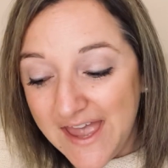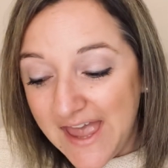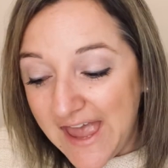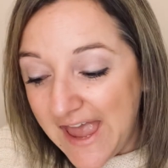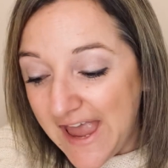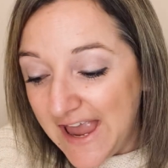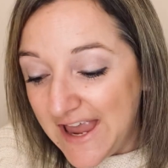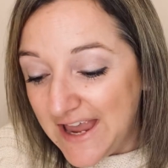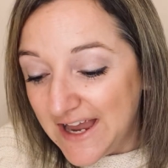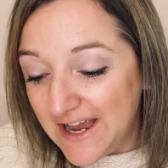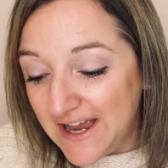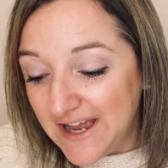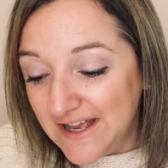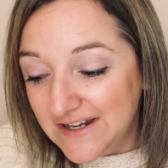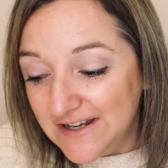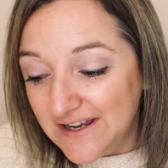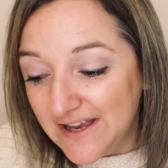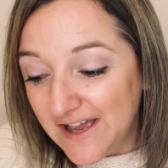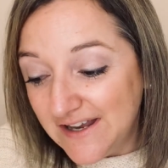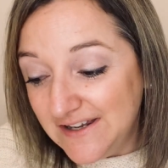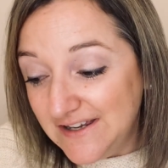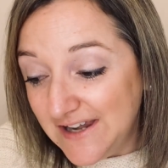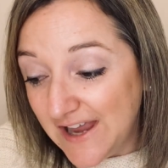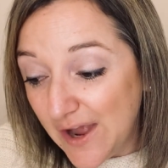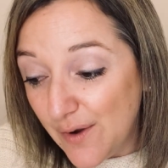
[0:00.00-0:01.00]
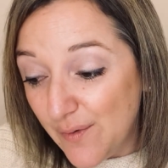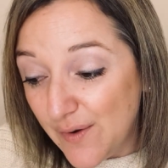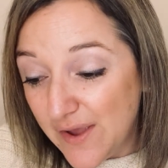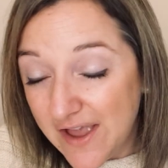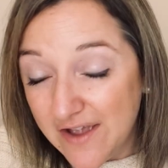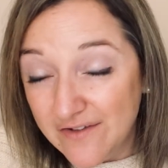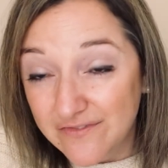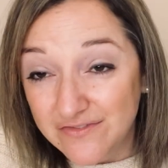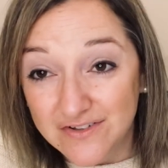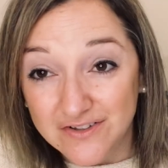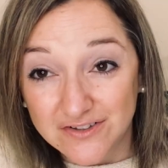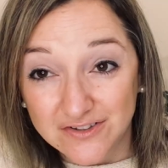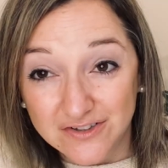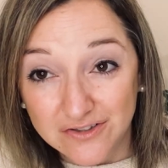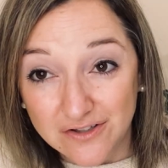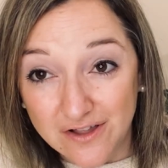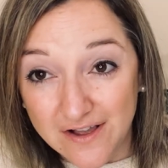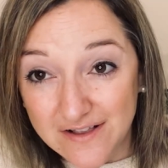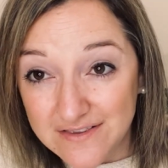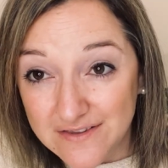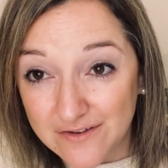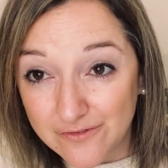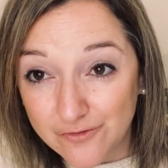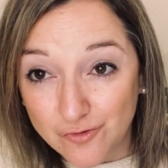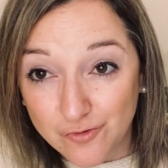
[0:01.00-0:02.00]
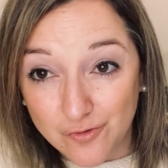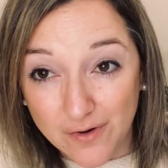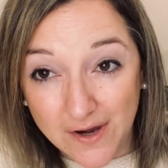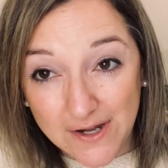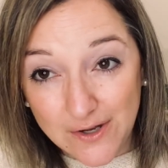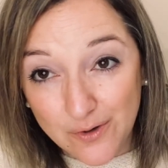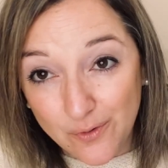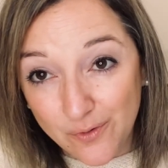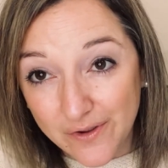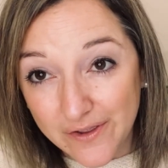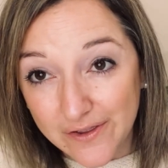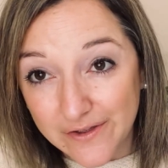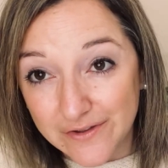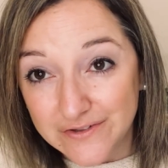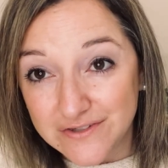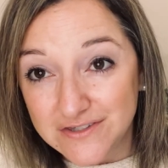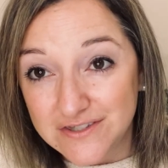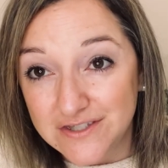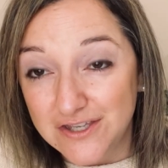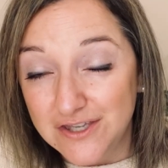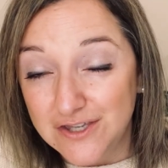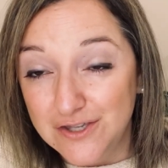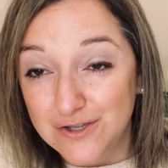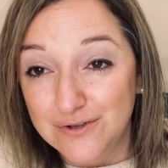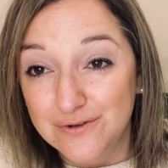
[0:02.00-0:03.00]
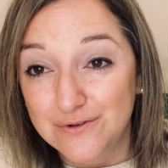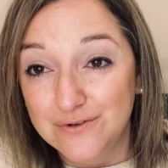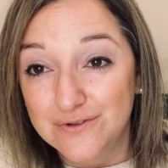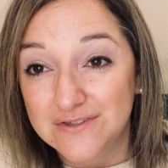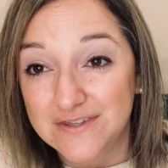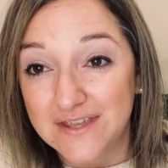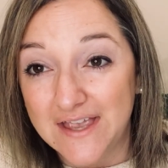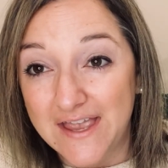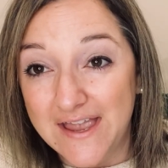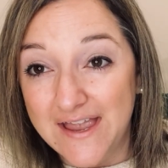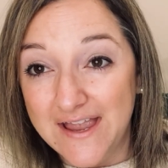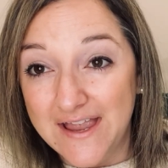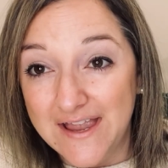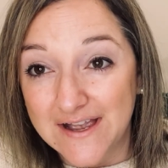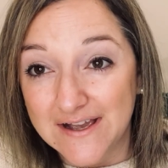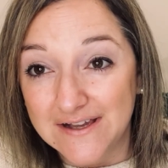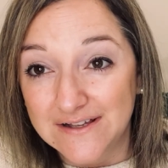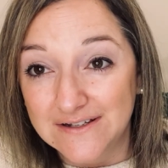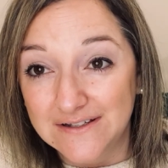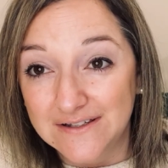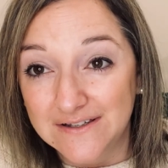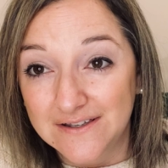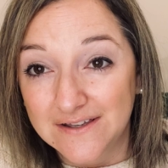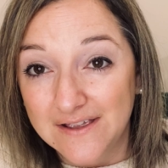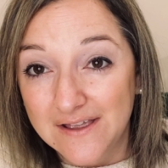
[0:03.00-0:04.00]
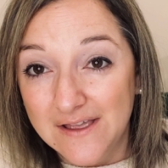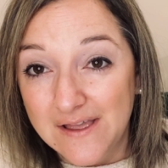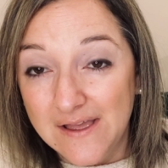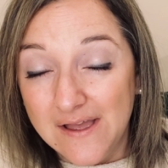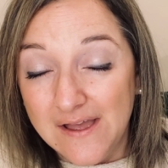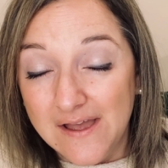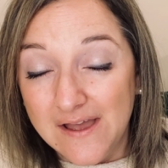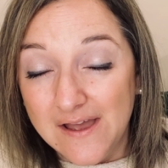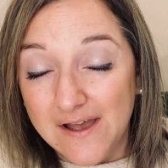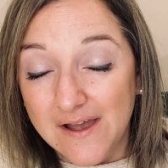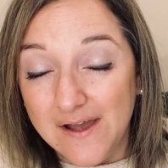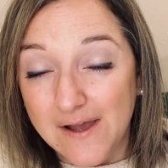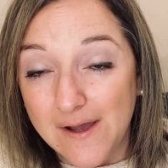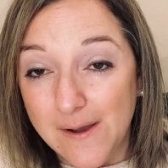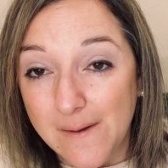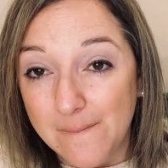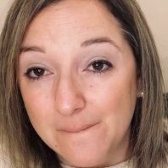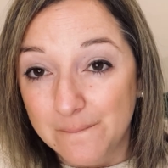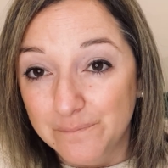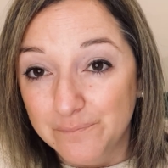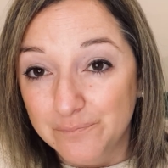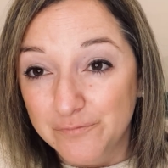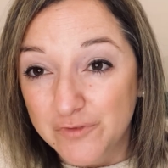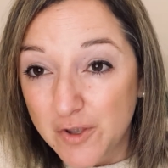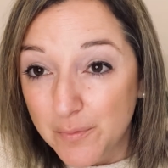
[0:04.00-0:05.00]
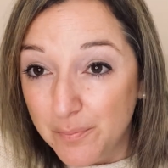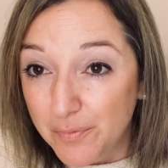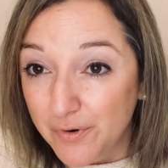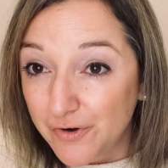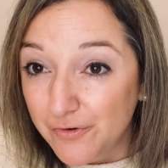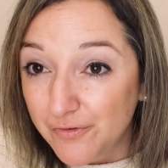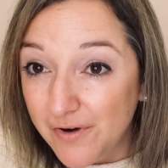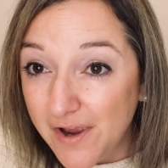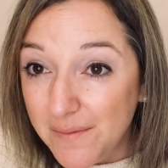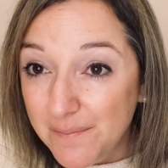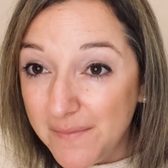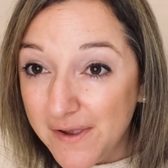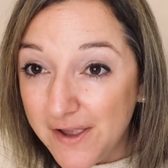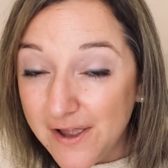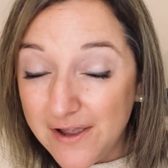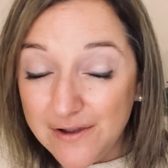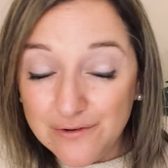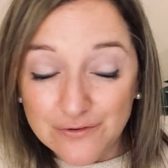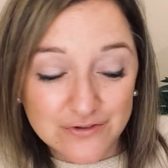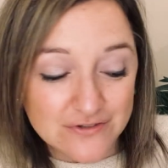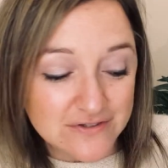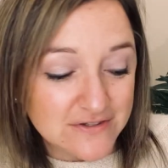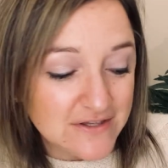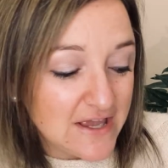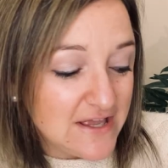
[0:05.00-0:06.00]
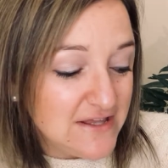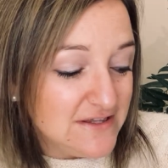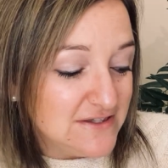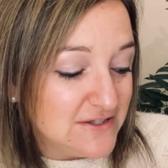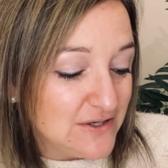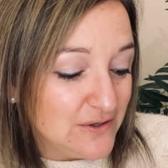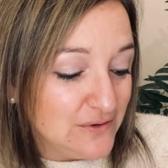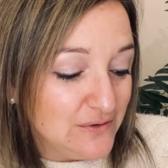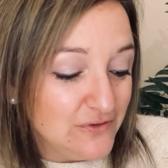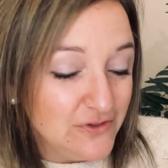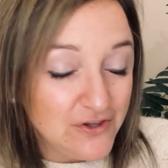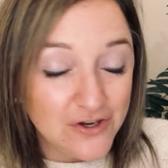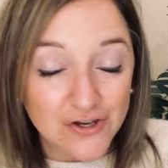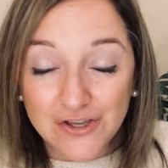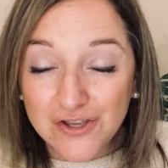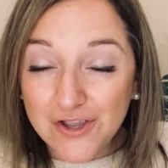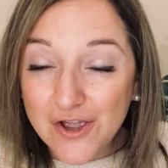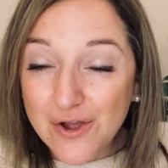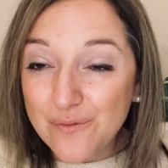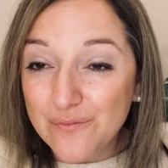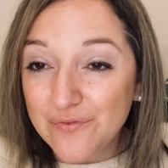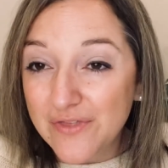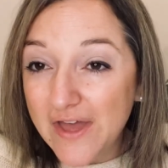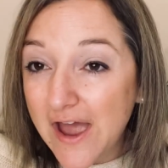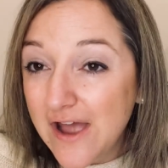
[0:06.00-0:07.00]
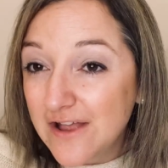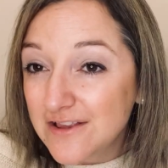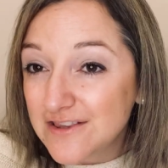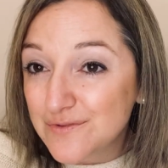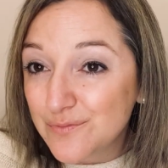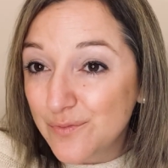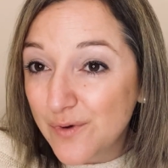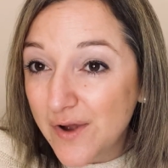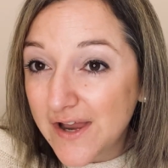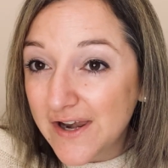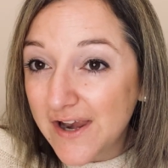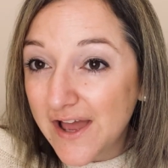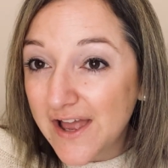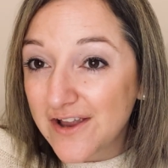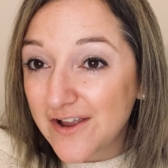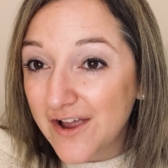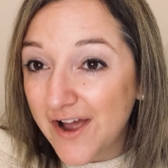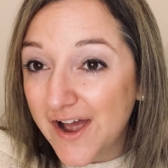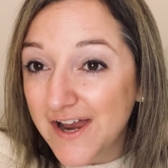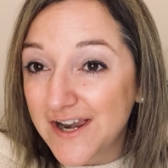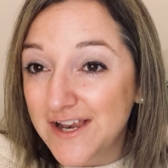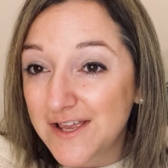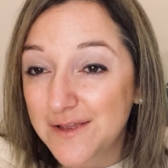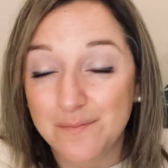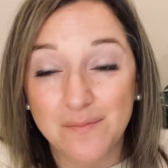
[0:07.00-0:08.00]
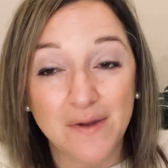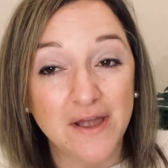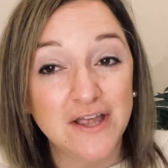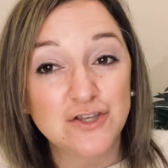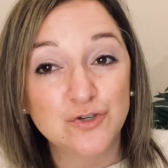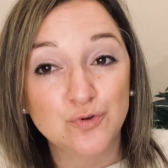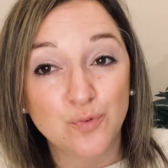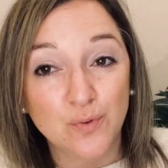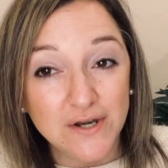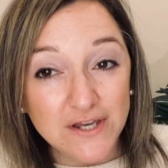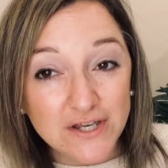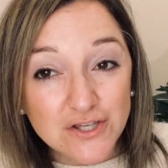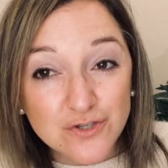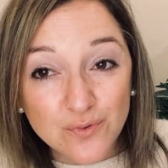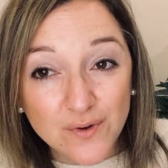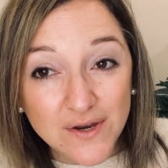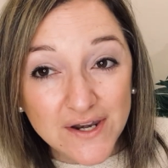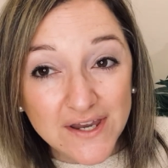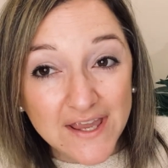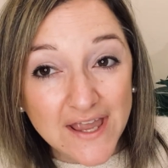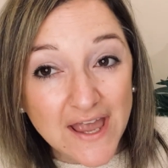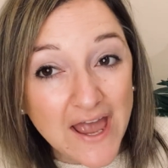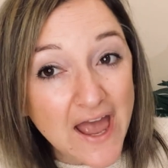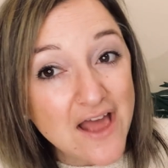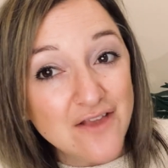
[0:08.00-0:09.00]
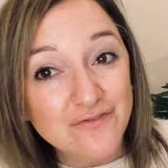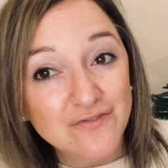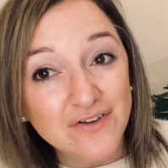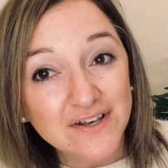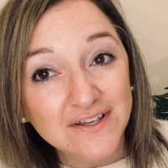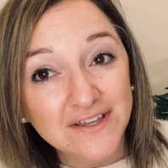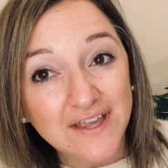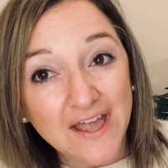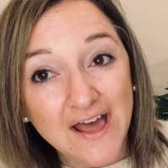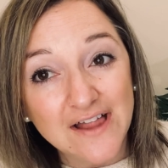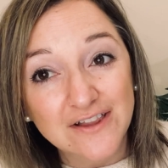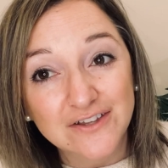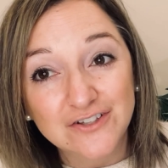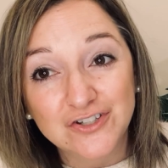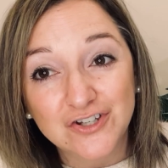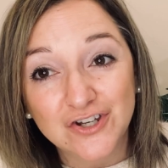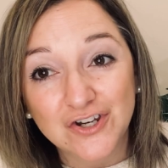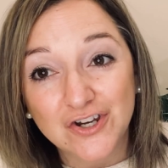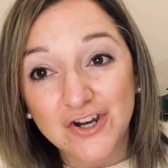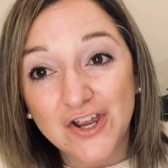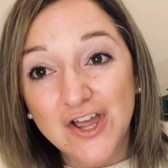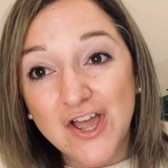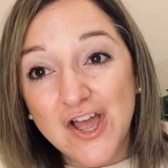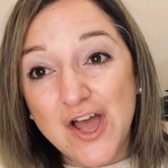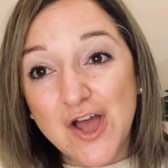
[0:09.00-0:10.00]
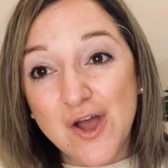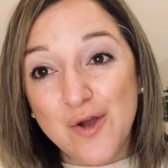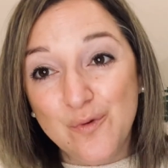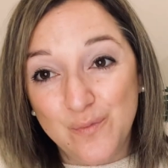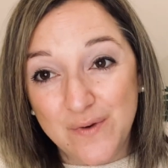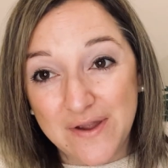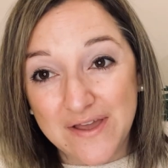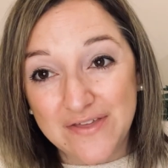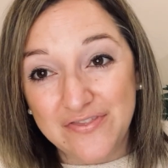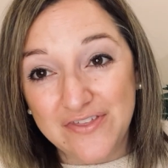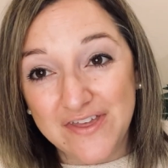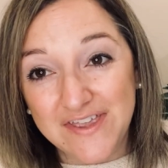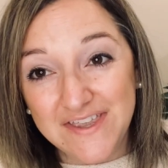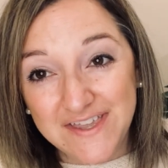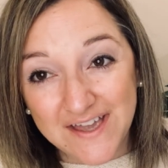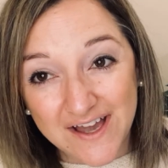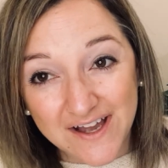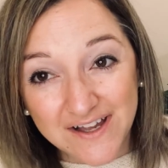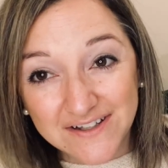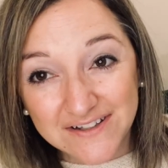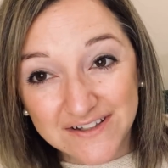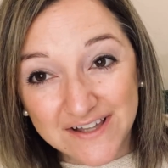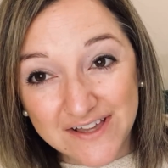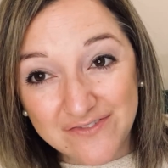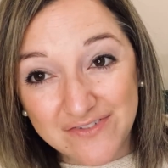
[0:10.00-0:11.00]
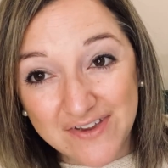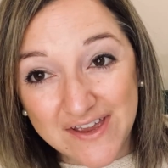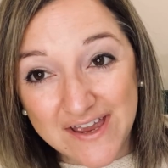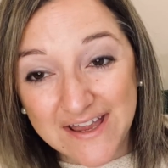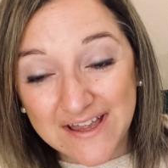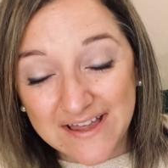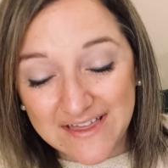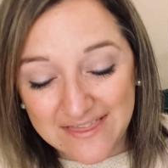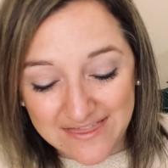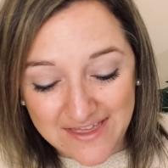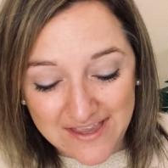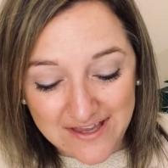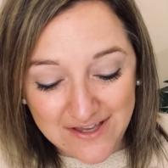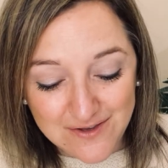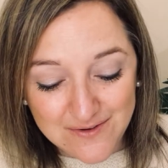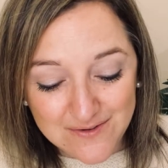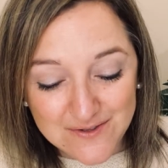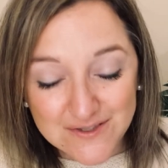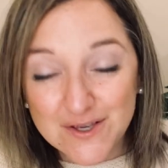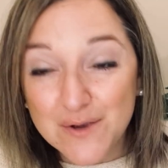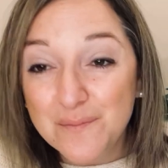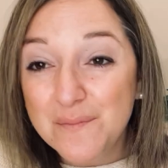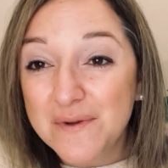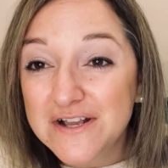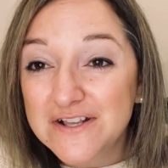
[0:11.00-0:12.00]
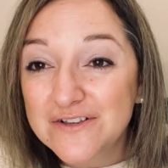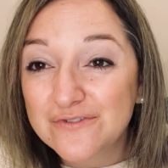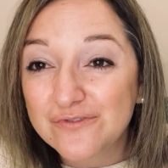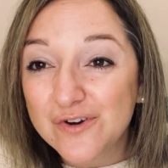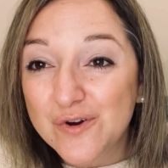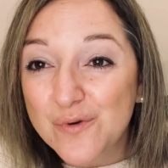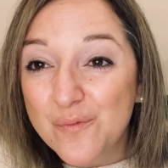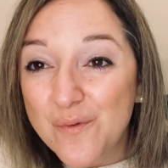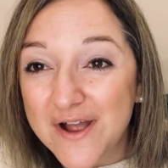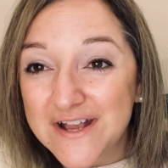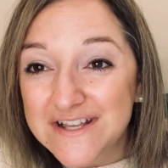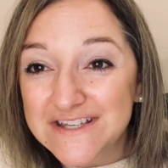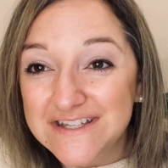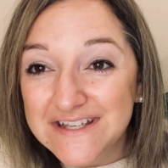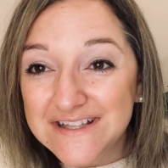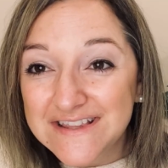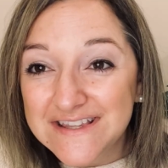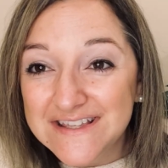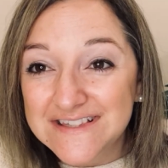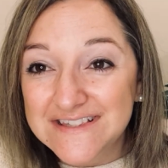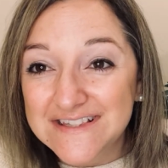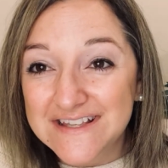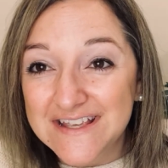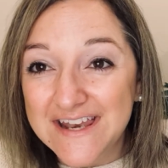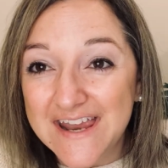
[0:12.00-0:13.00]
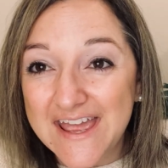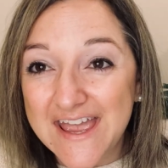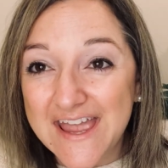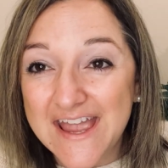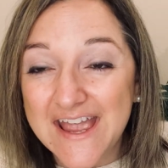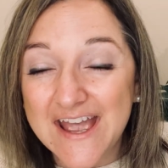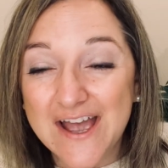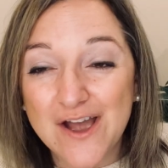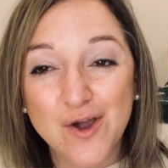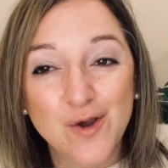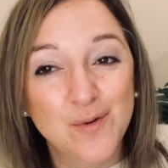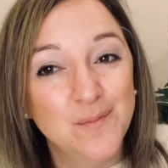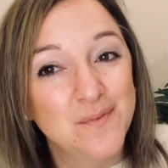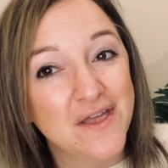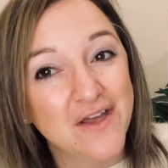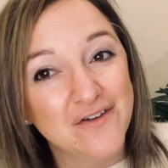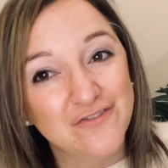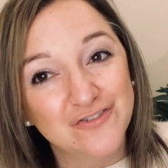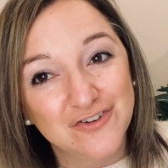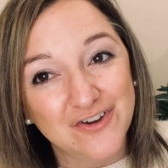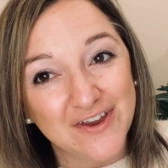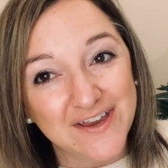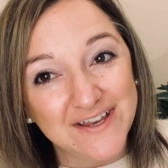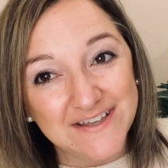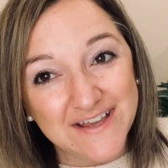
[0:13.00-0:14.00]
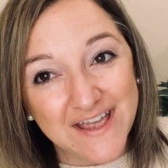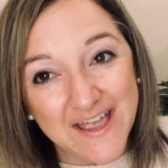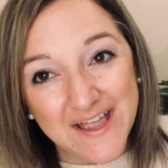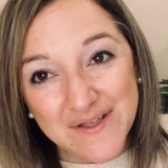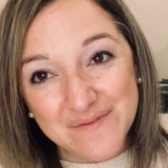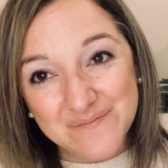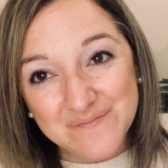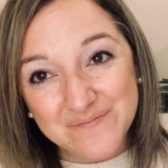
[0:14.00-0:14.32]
And now I have lots of great oils to use and to put around my house. And so there you go. That's what I got in my 2020 advent calendar with Young Living. Thank you so much for watching this today. I hope you have a great day.